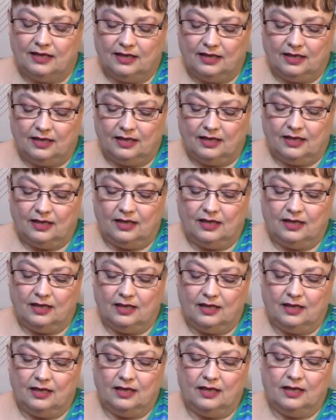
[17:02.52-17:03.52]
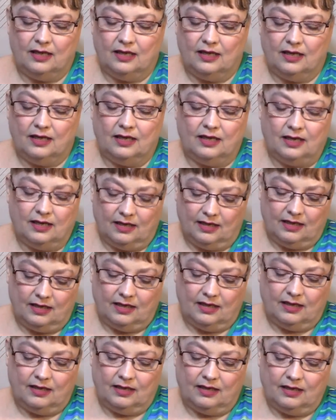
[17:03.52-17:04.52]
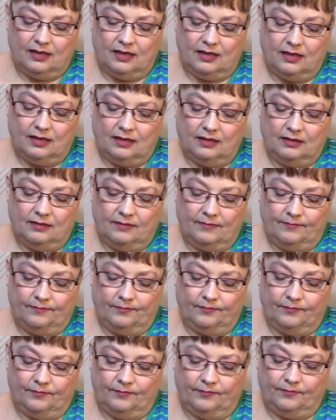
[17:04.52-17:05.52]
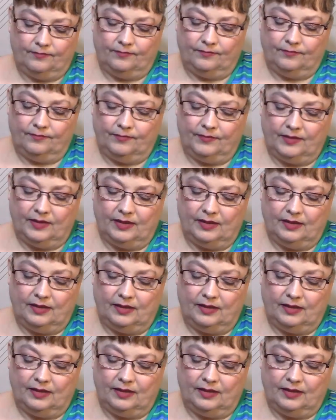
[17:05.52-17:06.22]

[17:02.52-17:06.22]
Nothing is said.